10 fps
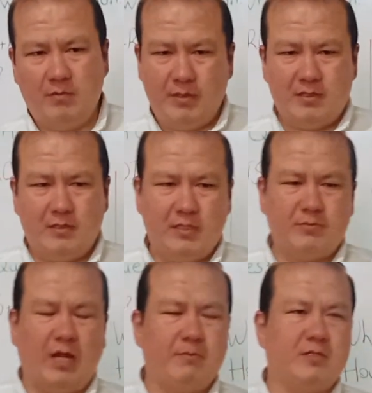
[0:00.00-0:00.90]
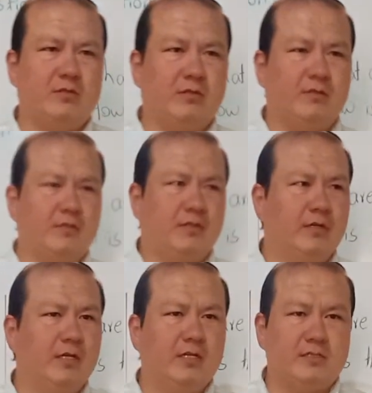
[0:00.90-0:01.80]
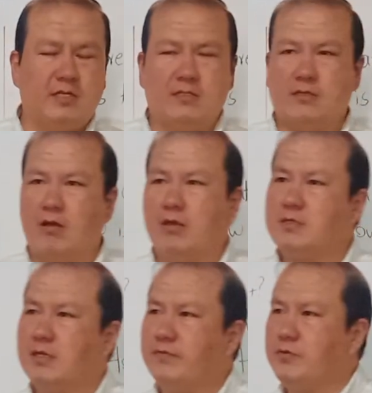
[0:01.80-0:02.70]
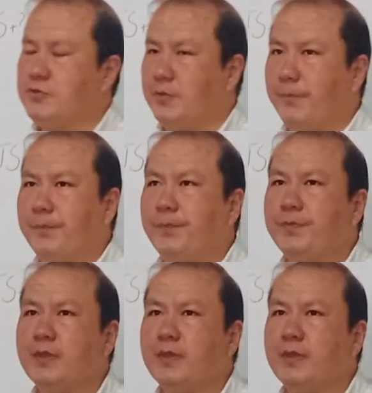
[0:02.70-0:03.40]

but sometimes it does cause confusion.